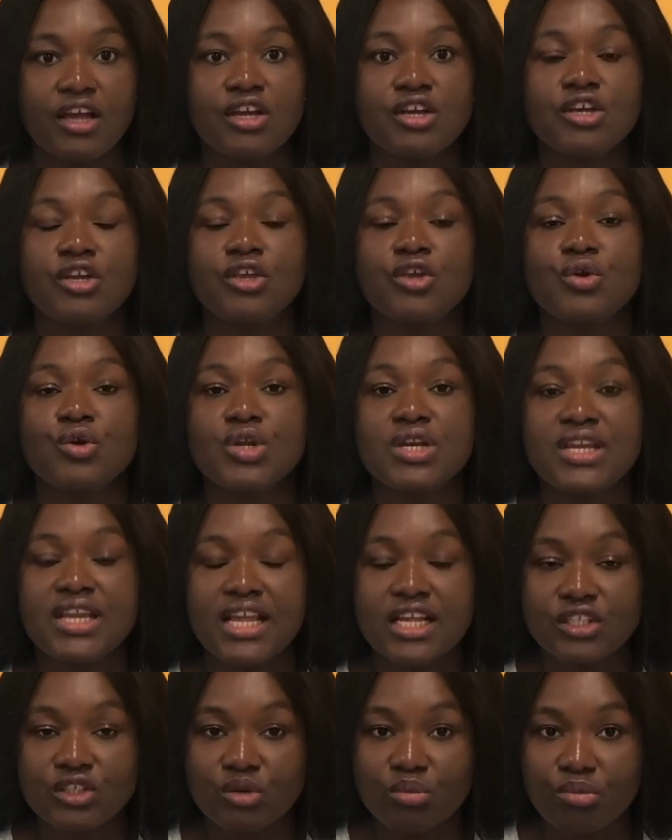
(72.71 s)
You need
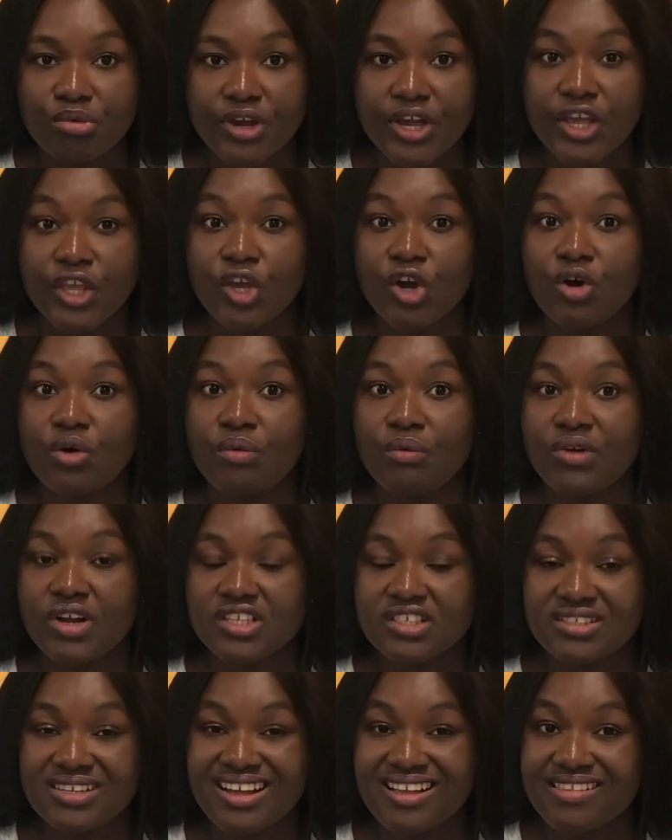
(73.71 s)
to bring your
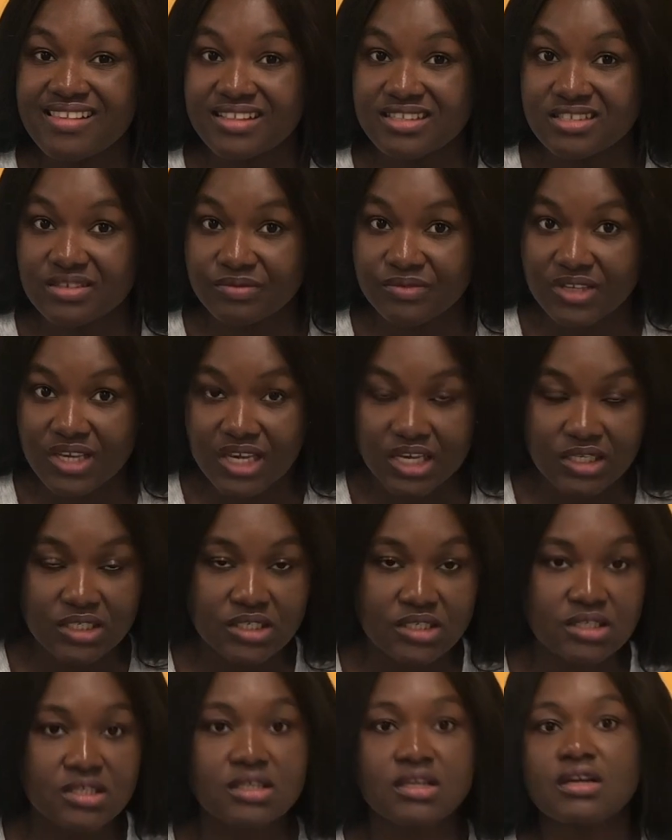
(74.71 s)
original
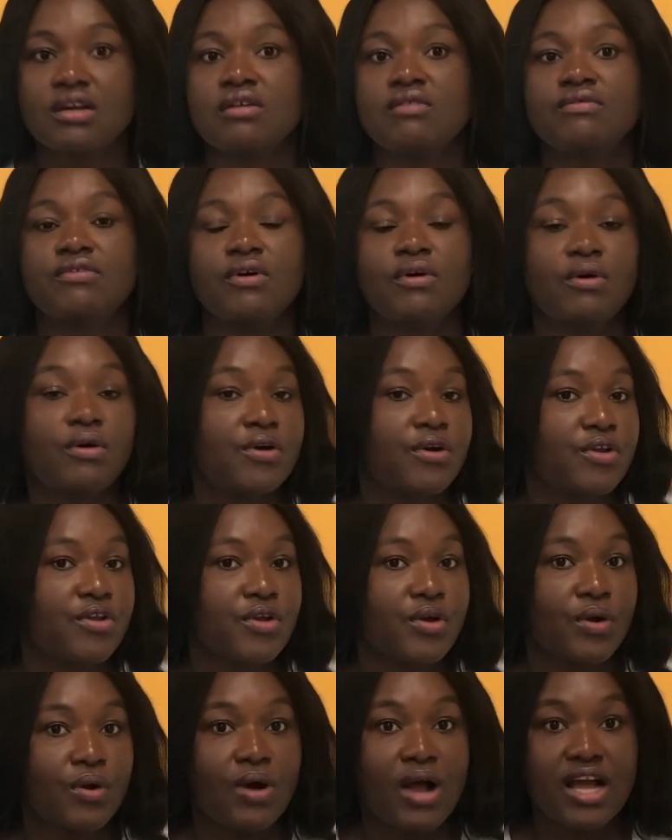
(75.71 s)
certificates for
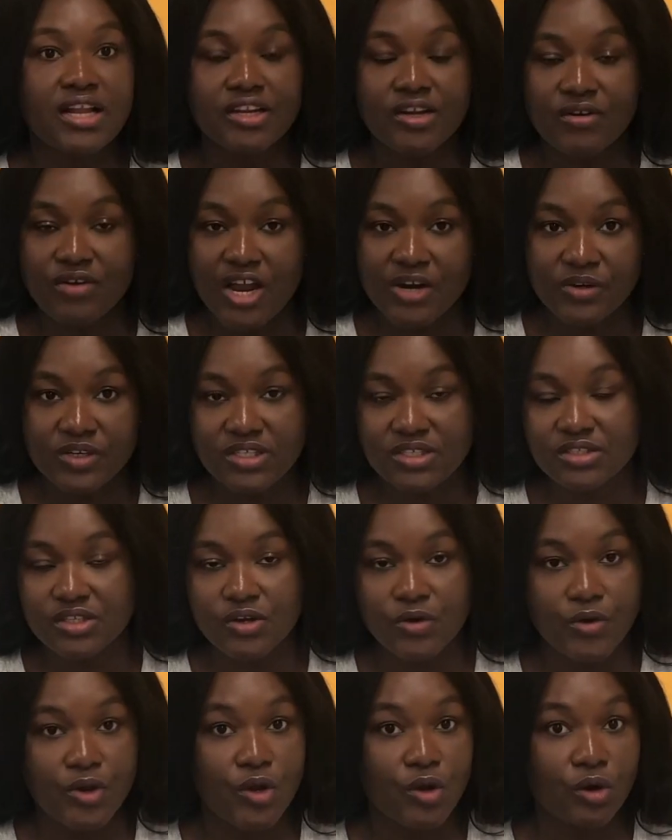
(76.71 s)
your undergraduate
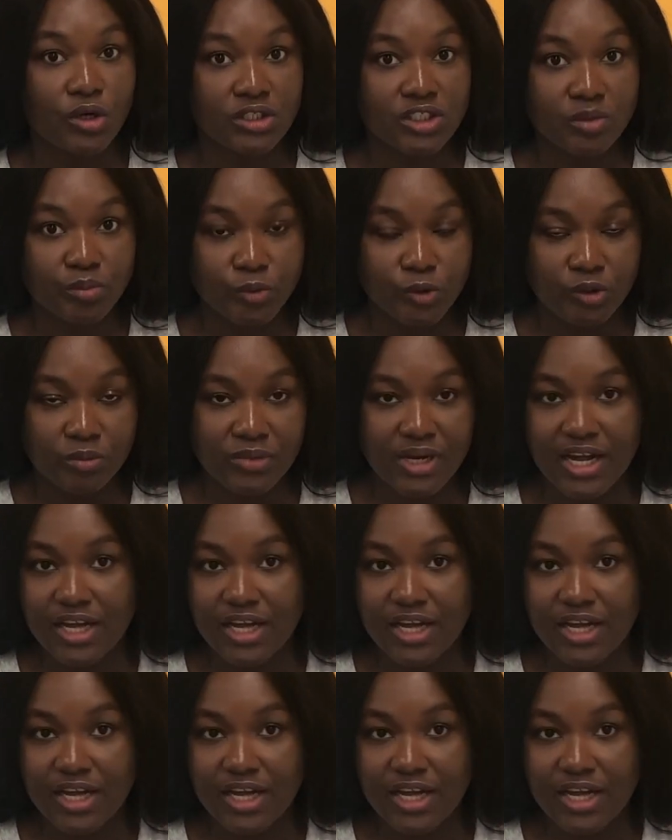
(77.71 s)
degree or diploma.